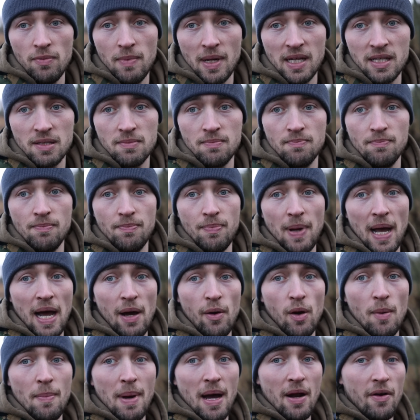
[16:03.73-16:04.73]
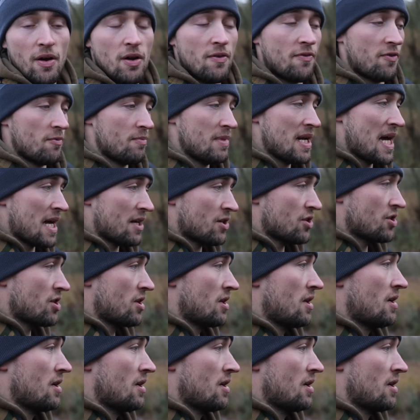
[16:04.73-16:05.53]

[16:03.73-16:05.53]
Matt's power barrow from Nash.